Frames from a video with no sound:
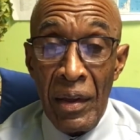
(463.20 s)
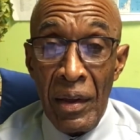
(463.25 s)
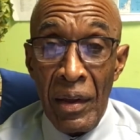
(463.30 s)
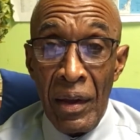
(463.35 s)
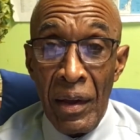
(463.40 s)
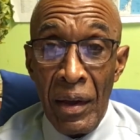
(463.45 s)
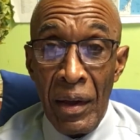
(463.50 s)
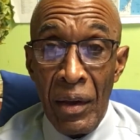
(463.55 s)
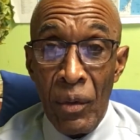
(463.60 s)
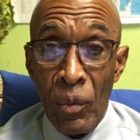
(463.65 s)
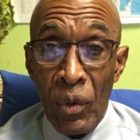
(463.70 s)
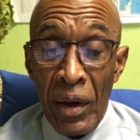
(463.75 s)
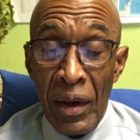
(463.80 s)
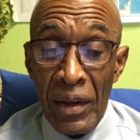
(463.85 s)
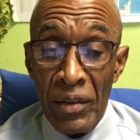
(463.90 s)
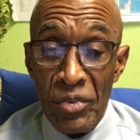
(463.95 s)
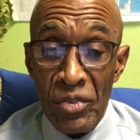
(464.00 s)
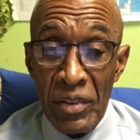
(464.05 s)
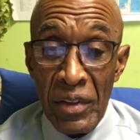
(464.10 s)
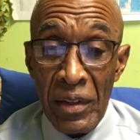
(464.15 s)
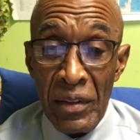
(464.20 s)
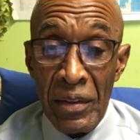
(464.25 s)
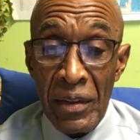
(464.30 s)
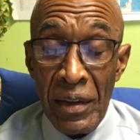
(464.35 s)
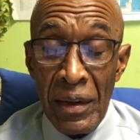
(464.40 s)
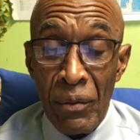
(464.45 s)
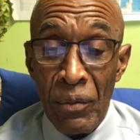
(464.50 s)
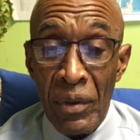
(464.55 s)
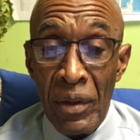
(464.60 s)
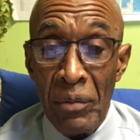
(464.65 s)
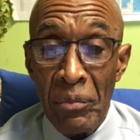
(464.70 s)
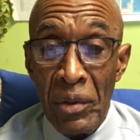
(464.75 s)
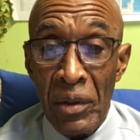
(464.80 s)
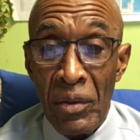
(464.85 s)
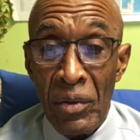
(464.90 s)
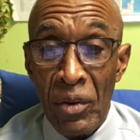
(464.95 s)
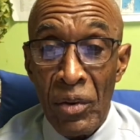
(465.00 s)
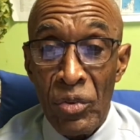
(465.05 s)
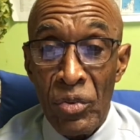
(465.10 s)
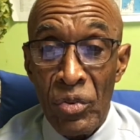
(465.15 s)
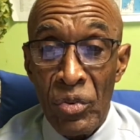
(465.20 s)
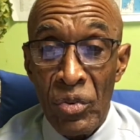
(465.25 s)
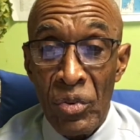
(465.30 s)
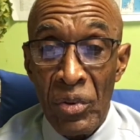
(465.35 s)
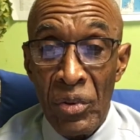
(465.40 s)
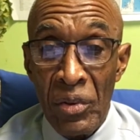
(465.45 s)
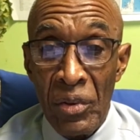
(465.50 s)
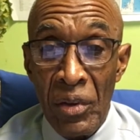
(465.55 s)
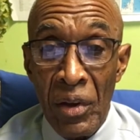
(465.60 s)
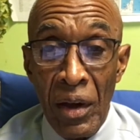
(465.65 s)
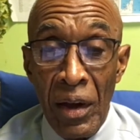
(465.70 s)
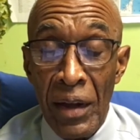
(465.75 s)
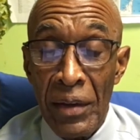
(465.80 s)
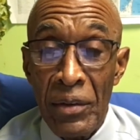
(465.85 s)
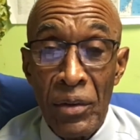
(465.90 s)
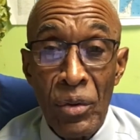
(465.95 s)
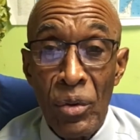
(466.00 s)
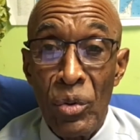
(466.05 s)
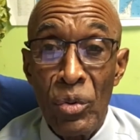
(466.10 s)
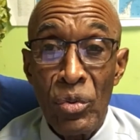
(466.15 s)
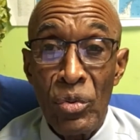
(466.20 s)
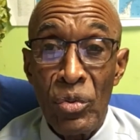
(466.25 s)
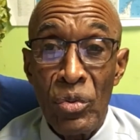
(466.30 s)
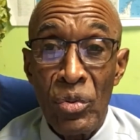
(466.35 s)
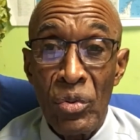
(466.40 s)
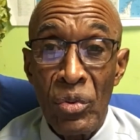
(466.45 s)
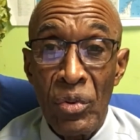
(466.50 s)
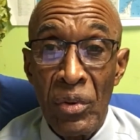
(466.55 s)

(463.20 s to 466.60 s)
Why I say it that way? Because God knows